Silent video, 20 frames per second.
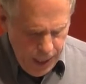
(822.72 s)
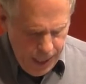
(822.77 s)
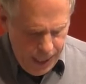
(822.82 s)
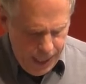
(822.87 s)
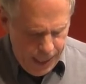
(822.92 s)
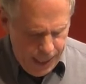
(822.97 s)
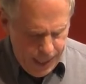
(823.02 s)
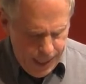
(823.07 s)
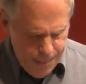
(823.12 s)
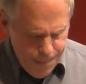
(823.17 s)

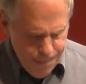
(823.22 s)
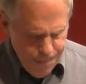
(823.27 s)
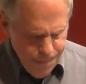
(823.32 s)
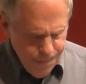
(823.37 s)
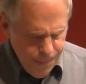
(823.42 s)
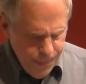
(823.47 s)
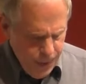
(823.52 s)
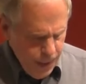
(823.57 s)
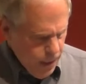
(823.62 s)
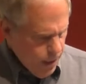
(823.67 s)

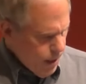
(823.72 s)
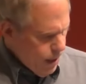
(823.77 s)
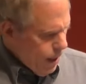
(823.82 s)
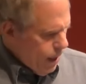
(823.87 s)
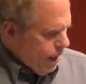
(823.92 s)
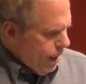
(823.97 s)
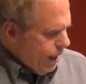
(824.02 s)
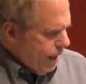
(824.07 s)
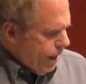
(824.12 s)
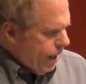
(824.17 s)

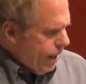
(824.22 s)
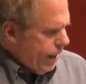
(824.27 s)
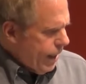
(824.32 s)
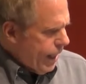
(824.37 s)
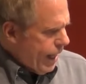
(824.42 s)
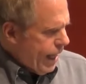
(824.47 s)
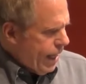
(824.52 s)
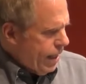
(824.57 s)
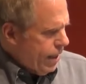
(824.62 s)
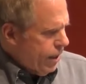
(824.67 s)

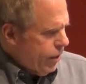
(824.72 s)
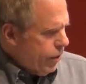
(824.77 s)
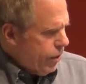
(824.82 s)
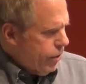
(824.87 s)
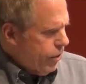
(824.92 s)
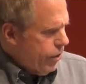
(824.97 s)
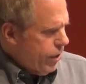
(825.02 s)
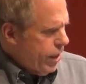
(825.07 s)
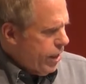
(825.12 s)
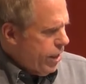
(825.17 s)
And you can
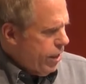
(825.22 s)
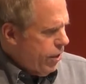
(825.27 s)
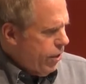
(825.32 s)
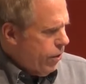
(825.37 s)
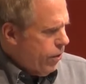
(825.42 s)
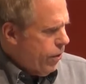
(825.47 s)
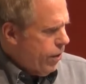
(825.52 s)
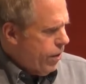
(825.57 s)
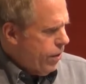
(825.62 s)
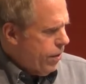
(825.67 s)
see
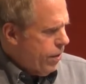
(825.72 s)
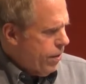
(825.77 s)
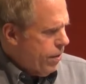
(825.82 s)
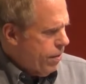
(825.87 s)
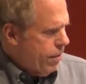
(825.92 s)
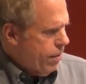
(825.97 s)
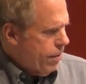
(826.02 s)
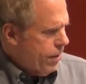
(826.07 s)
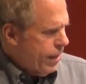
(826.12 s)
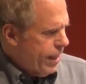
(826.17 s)
here
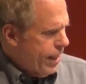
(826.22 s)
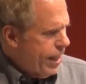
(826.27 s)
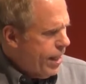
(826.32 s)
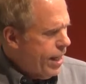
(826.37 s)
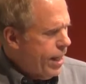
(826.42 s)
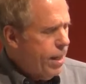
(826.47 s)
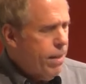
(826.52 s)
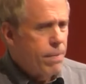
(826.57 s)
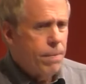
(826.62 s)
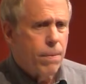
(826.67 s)
the
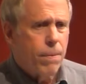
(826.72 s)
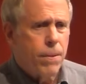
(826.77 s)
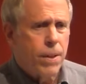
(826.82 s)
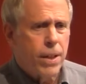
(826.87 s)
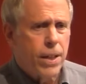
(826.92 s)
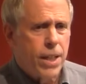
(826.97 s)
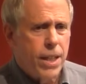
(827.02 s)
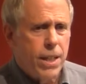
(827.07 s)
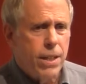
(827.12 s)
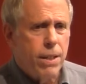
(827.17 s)

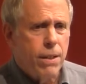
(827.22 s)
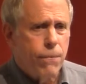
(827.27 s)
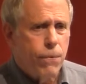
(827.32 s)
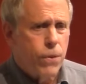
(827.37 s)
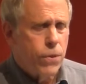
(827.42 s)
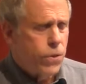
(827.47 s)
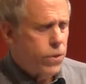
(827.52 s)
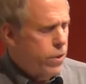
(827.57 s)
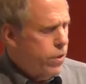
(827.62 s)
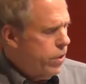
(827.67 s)
key
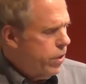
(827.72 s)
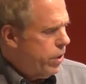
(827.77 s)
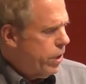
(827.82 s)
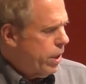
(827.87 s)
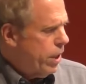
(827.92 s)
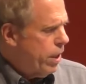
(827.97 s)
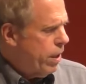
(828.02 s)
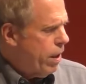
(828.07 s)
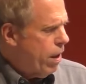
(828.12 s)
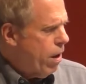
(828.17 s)
differences
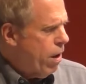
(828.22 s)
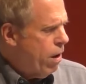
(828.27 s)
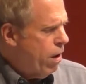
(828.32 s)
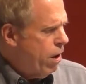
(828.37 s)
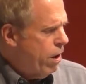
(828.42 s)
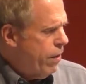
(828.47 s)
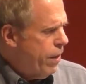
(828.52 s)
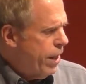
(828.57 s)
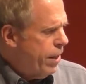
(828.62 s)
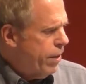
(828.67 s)

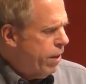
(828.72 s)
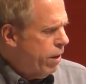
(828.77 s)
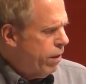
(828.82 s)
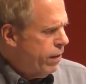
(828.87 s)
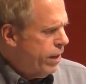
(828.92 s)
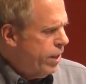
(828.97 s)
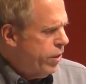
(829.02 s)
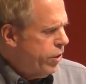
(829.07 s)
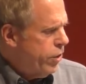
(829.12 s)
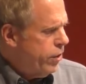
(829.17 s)
are that our
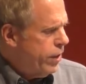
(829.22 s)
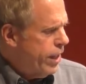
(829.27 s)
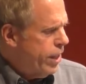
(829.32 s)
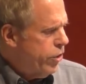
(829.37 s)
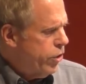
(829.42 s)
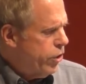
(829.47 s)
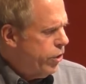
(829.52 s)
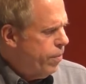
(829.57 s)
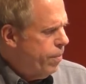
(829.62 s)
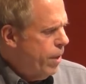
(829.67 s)

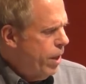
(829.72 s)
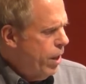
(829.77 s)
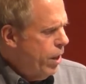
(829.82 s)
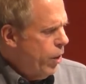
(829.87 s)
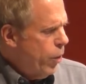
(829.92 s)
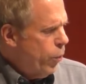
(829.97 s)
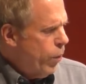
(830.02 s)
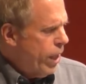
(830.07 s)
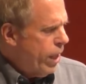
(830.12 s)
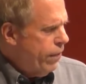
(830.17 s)
legislature
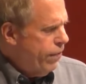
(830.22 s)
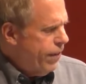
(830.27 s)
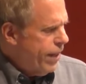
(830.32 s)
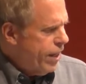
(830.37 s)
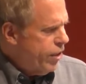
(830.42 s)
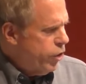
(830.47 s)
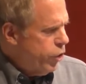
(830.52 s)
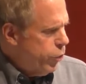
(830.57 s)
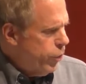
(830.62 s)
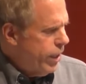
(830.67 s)

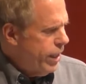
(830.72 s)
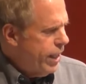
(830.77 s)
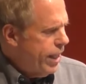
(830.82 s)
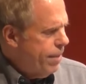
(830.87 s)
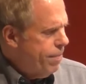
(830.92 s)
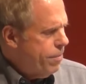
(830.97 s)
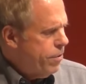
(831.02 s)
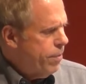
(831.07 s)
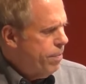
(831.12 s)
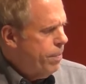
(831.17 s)
ratifies
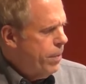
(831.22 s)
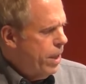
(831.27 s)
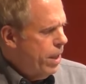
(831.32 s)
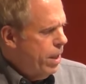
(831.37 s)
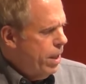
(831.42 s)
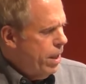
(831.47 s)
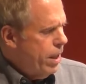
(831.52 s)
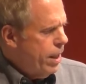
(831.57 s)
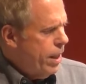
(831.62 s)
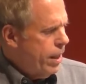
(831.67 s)
treaties,
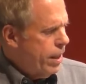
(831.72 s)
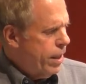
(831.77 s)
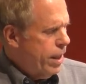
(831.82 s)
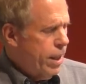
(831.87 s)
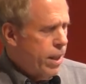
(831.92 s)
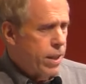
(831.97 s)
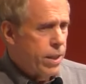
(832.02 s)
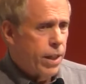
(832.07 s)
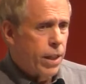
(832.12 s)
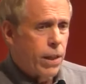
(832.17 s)
it
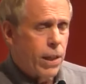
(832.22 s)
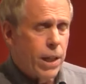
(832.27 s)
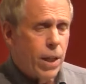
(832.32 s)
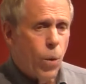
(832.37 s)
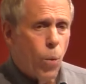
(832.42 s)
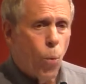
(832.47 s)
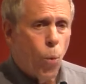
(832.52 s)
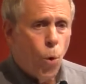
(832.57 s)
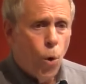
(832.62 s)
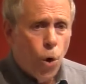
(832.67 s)
can declare
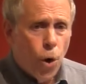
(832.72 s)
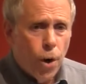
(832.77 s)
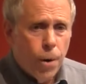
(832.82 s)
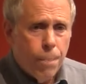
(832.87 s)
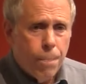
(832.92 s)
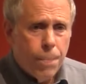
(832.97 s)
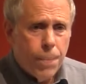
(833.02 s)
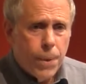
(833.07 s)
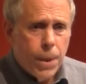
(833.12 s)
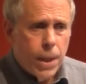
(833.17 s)

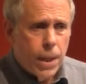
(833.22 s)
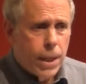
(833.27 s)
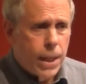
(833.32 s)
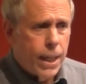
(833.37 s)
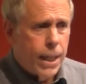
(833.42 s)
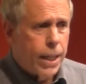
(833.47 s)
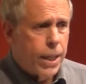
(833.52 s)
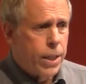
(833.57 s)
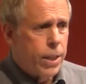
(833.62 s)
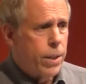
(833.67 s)
war,
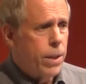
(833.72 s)
it